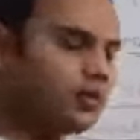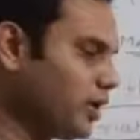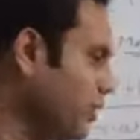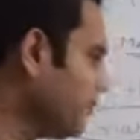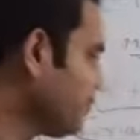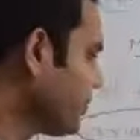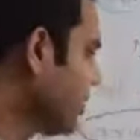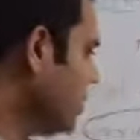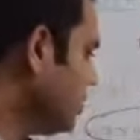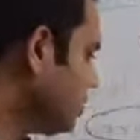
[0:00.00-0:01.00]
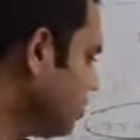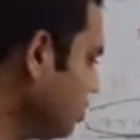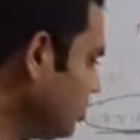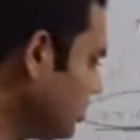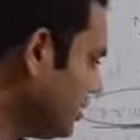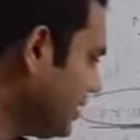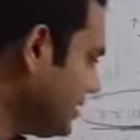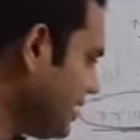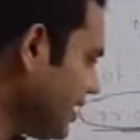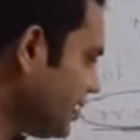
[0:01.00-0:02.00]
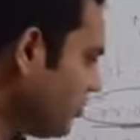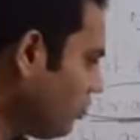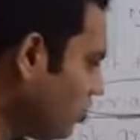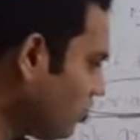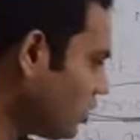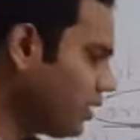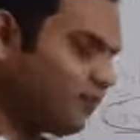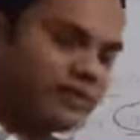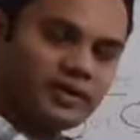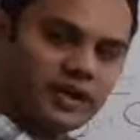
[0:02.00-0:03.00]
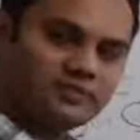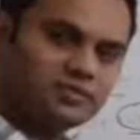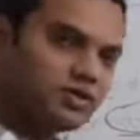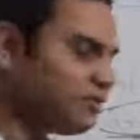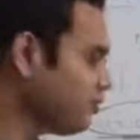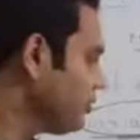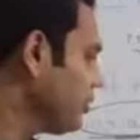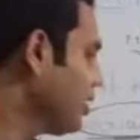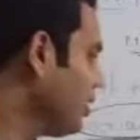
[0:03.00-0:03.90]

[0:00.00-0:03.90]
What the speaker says: Okay, so these are the four different types of